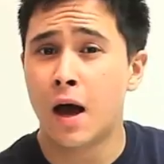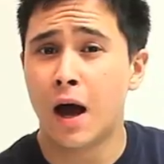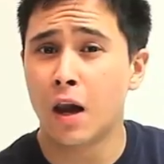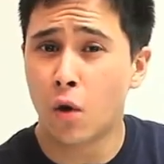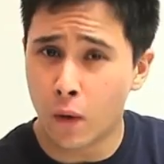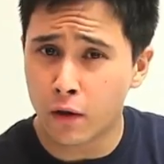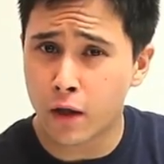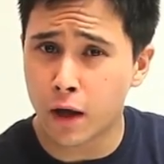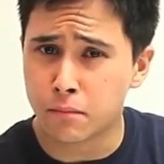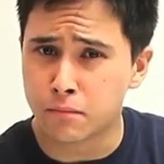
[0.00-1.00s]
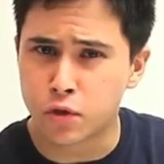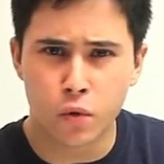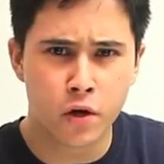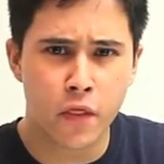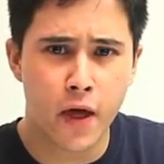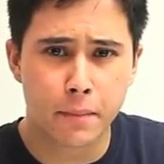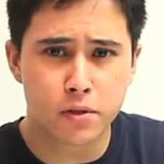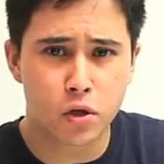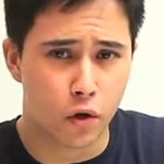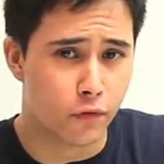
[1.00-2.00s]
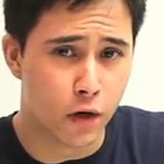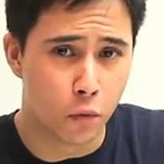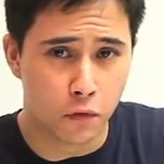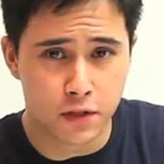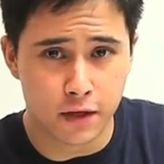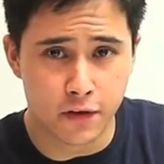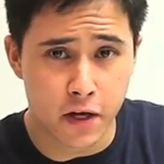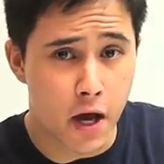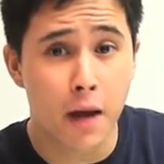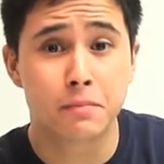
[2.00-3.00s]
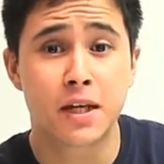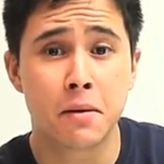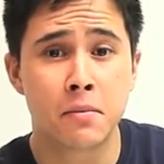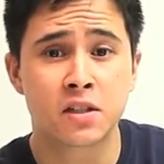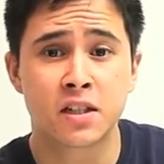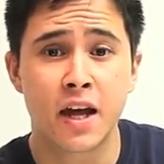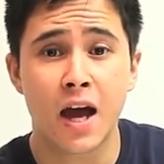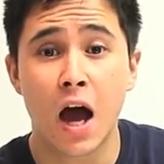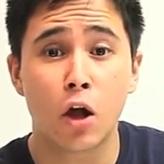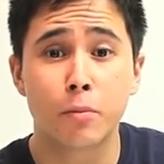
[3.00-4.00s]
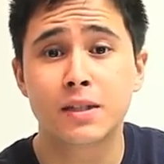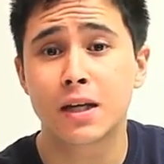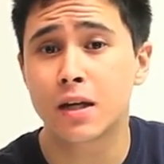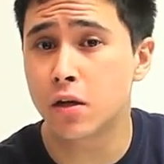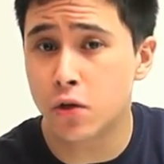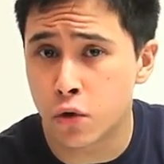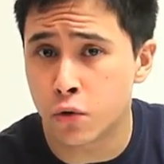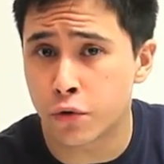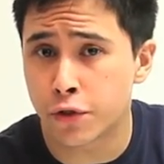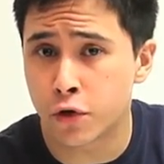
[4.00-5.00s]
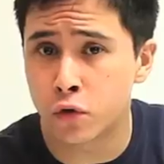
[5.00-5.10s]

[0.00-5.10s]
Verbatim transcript: Hello, welcome to another episode of Red Wolf TV. I'm Tim, and today I will be taking you through